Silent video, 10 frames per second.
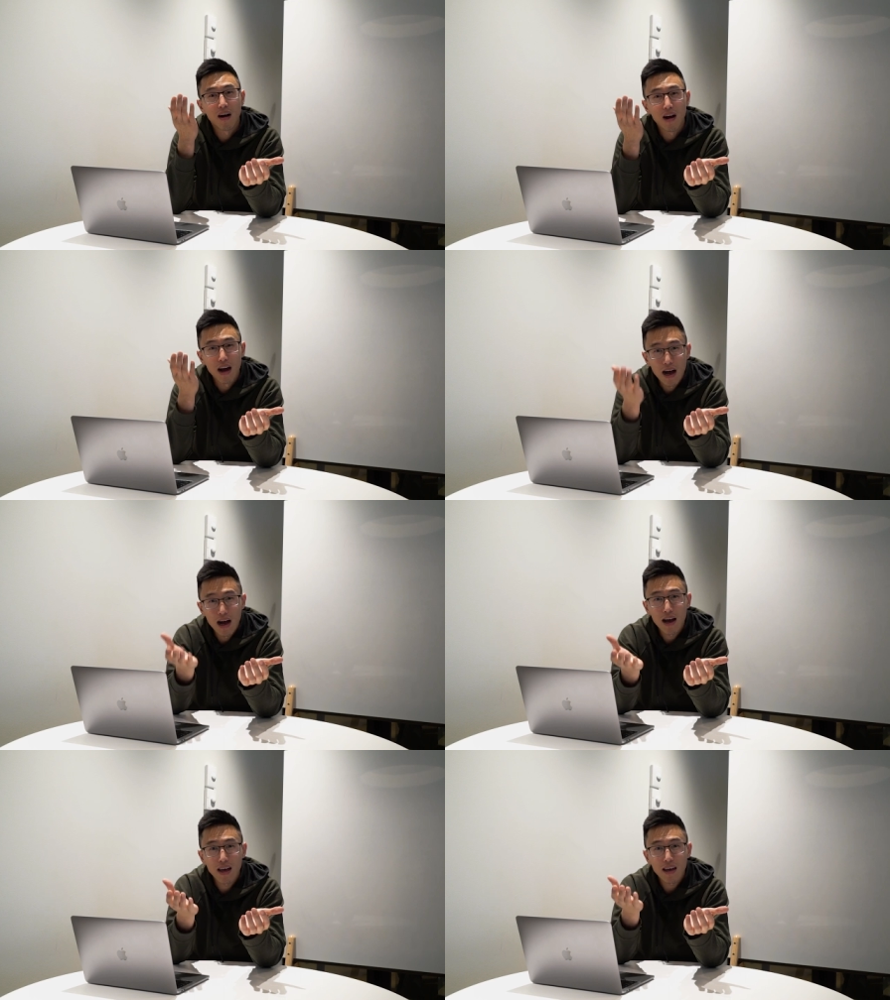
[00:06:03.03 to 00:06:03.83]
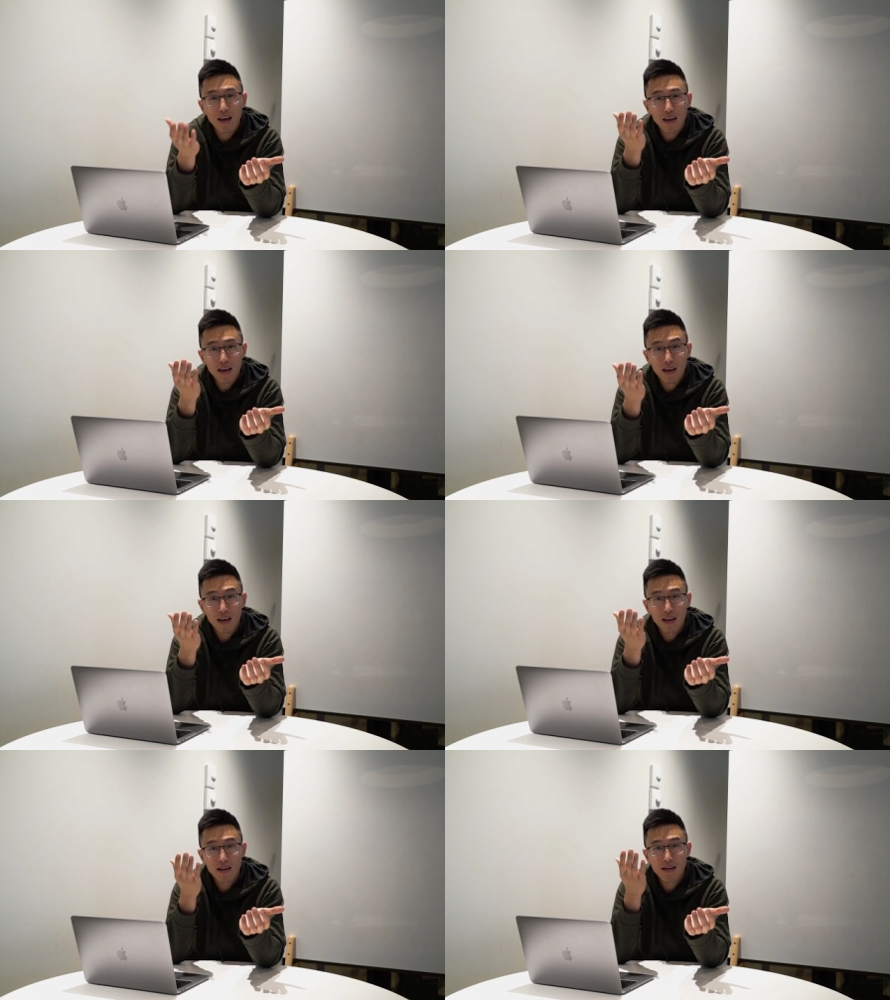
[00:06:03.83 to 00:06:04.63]
are high
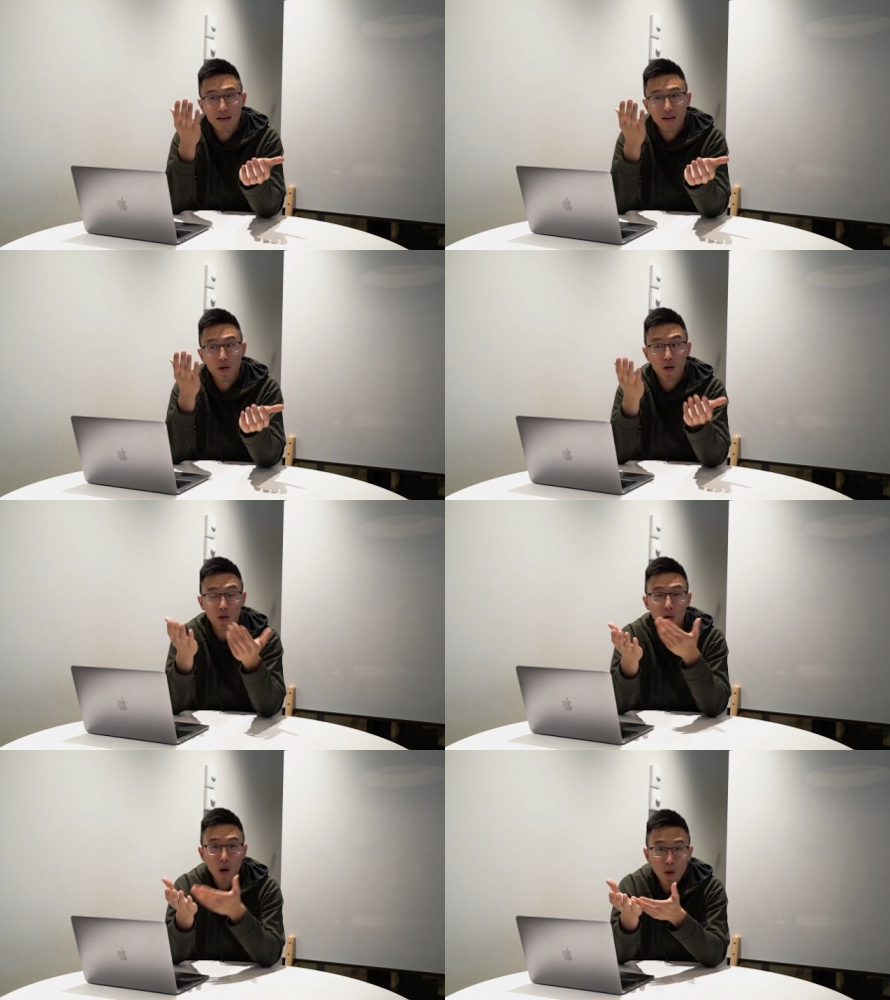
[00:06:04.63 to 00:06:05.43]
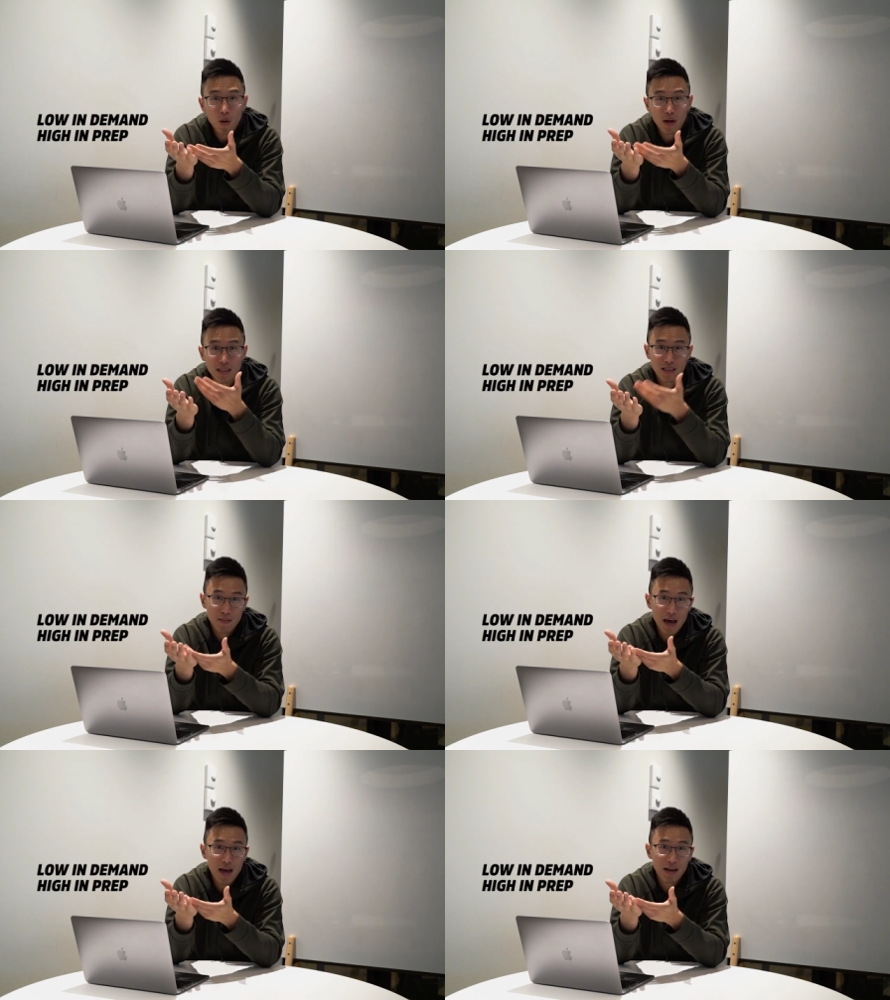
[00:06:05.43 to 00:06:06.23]
and or low in
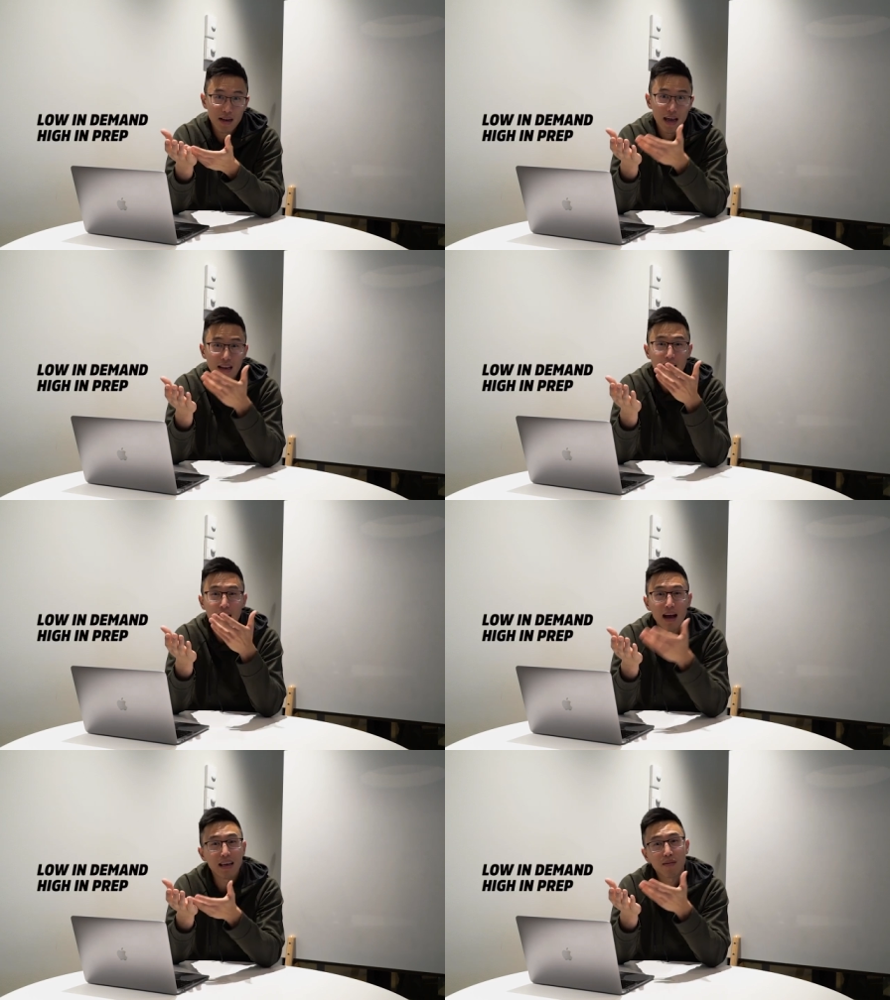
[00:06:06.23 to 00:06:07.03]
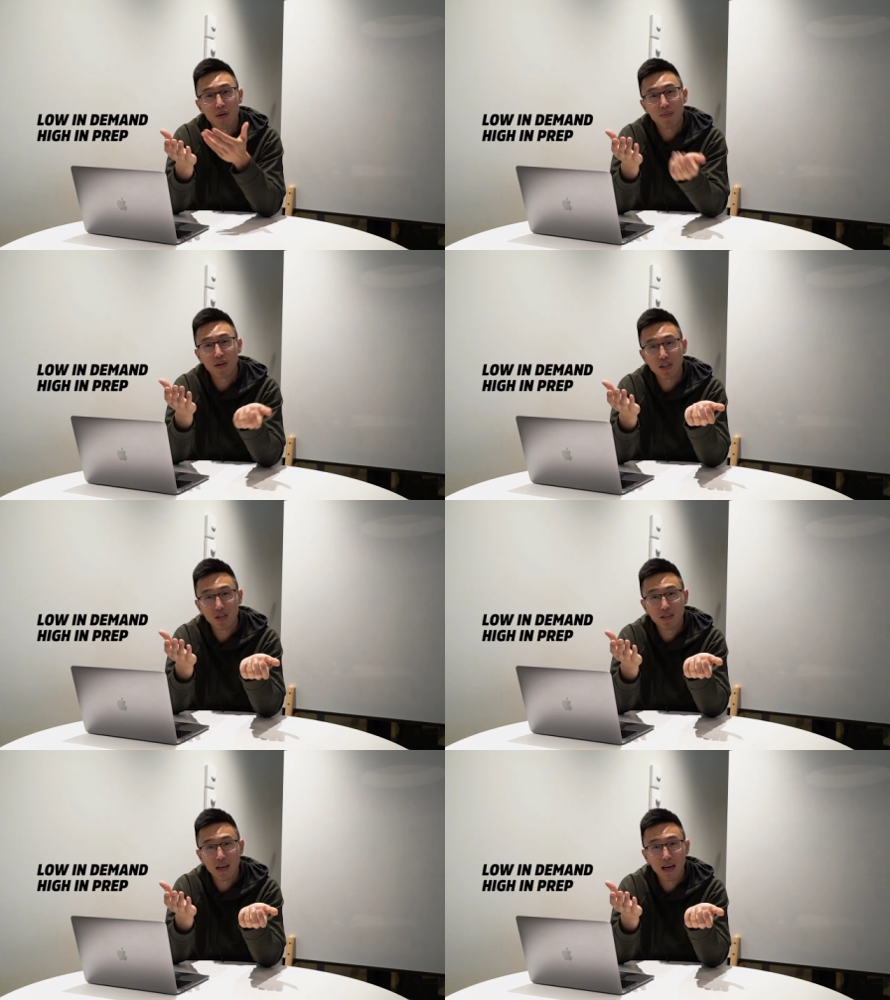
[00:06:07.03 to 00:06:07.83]
demand and high in
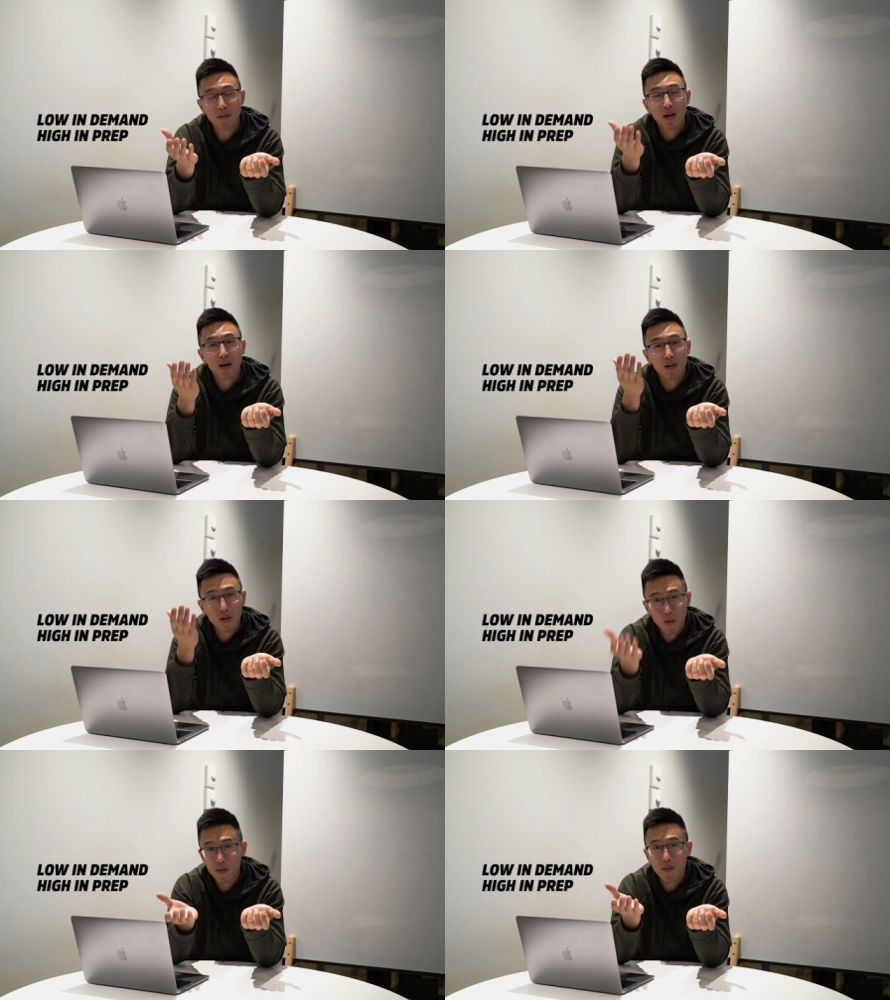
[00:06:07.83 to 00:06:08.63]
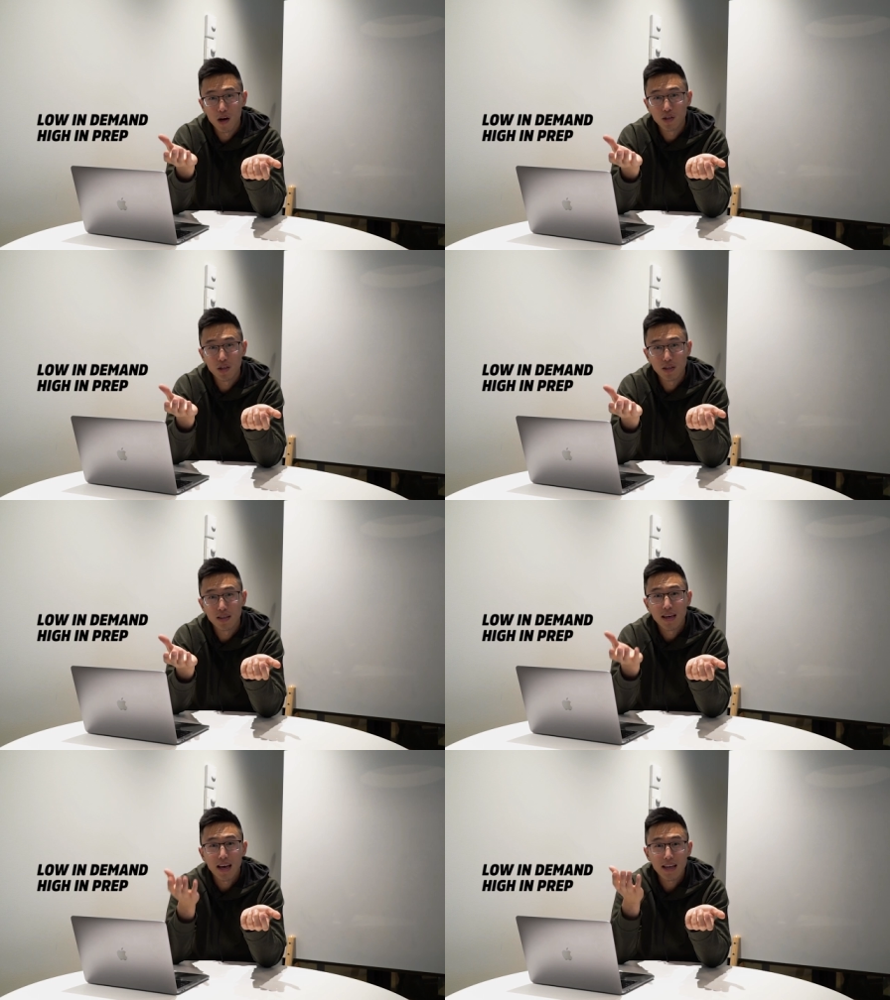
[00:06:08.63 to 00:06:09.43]
preparation time, low in margins.